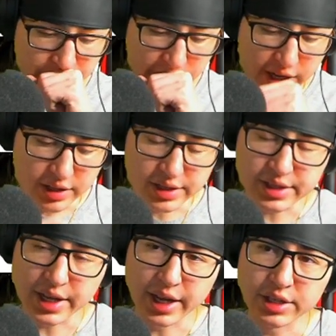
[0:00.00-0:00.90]
yeah, this
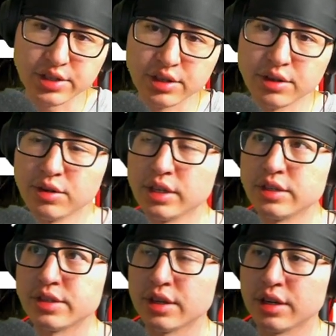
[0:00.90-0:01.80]
stage though
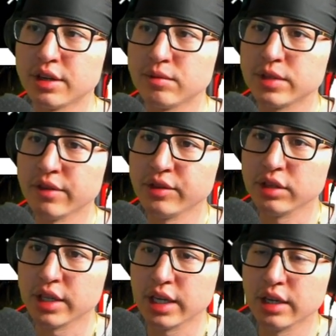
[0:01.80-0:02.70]
is
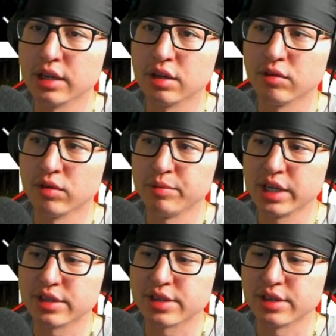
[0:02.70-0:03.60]
definitely would be
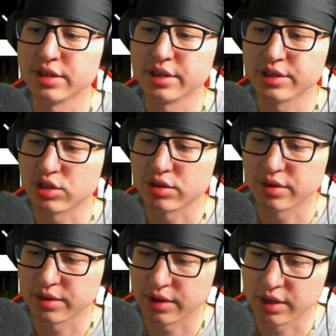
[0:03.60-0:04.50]
considered
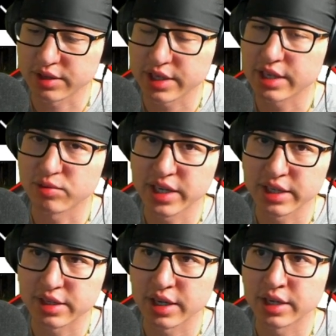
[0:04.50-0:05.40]
Snake's
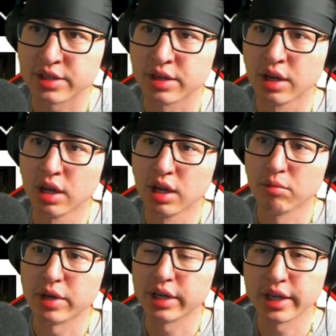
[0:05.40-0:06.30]
weakest stage.
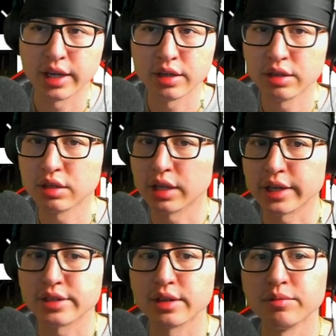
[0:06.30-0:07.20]
But again, like
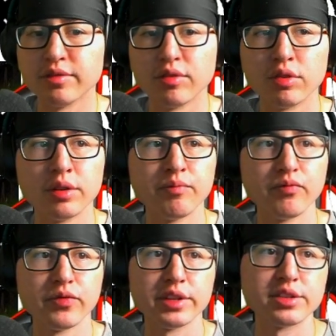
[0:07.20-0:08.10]
I said before,
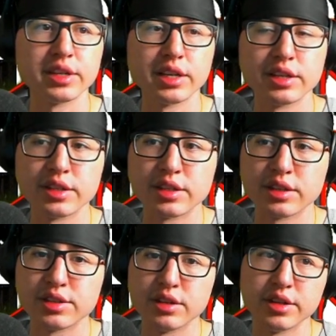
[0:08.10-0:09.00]
just because it's
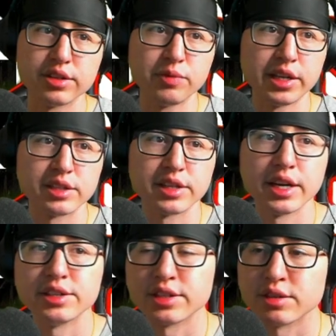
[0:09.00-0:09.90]
considered his weakest
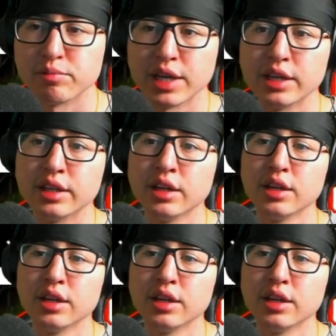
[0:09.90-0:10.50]
stage doesn't mean